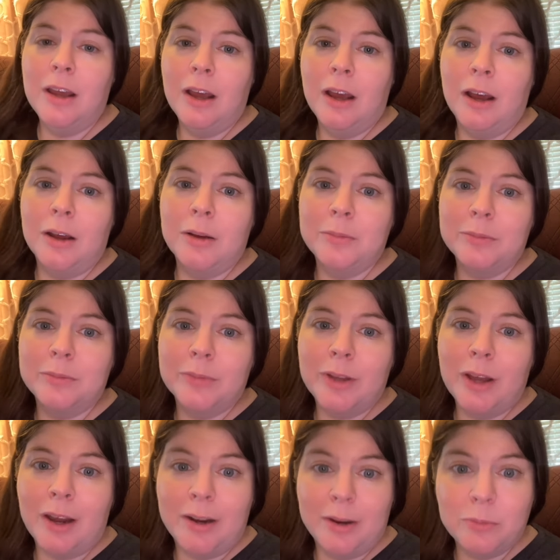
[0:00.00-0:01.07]
um,
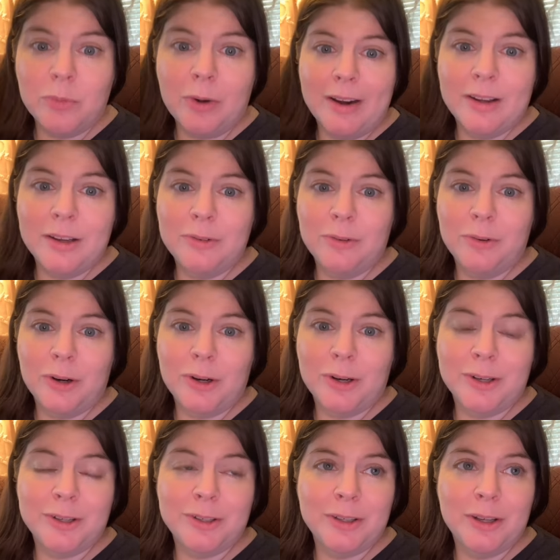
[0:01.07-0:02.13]
got him ready
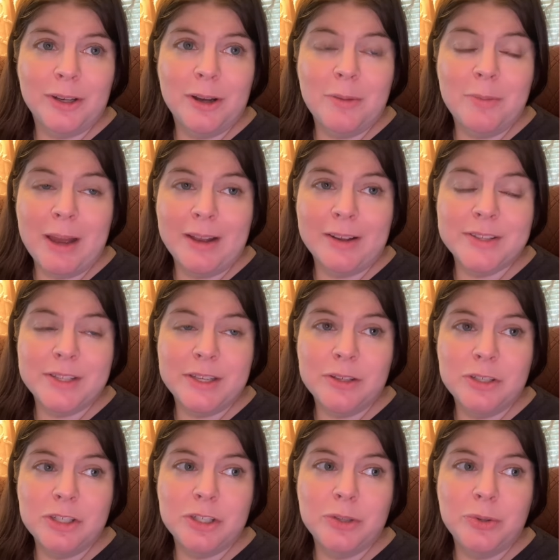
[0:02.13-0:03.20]
for a magazine
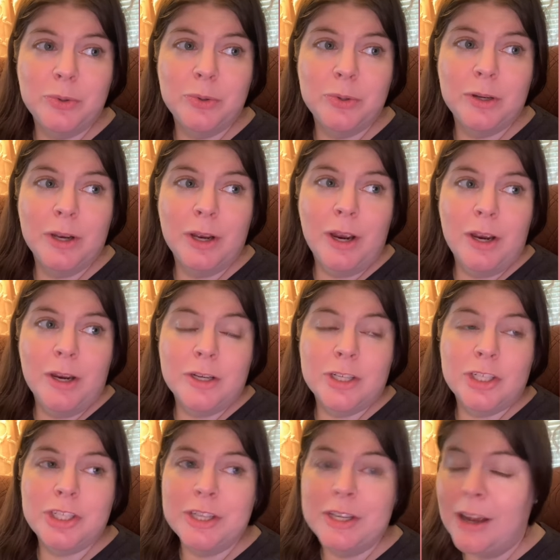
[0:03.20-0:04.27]
shoot.
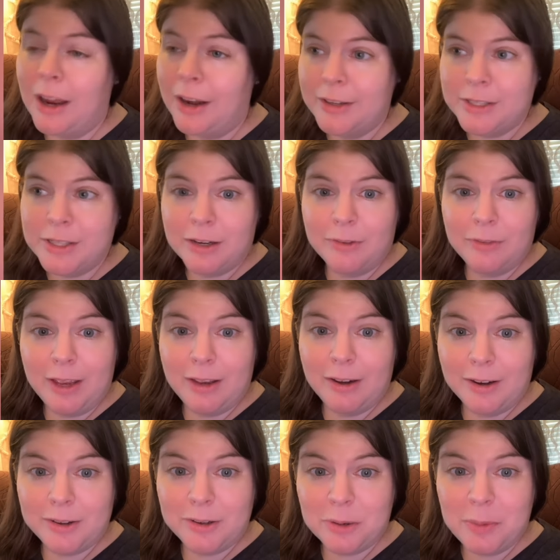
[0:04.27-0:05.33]
She got a ton of hate
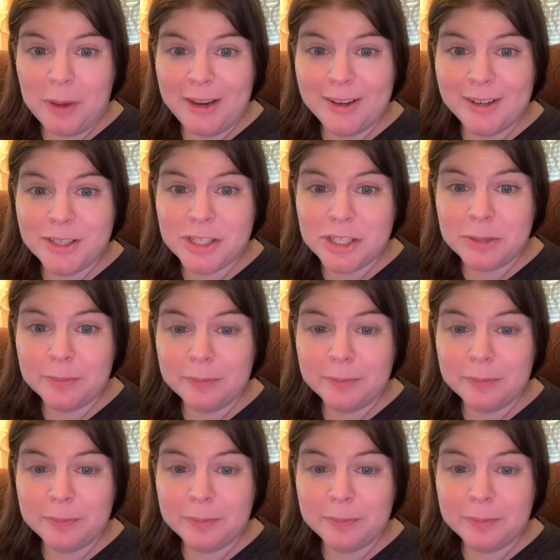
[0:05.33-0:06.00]
on her page.